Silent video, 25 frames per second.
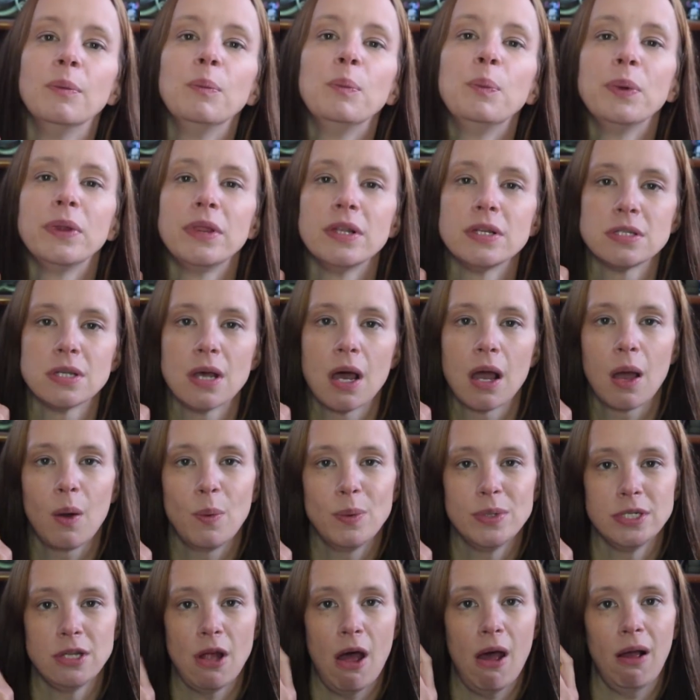but the saga
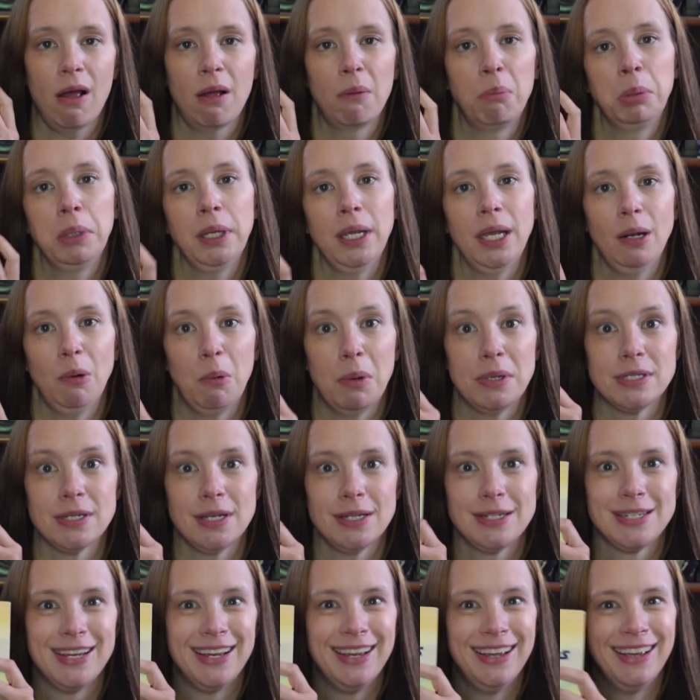was not complete, was
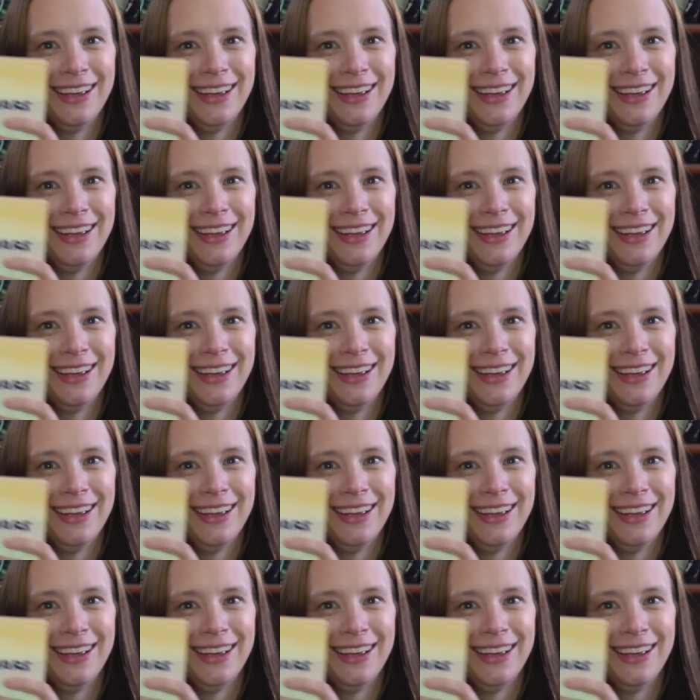it?